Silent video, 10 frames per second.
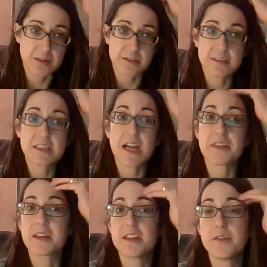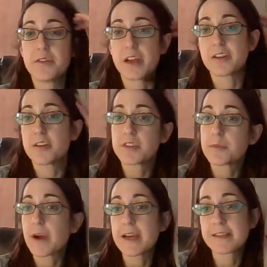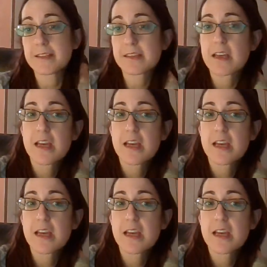there's nothing new there, no surprises.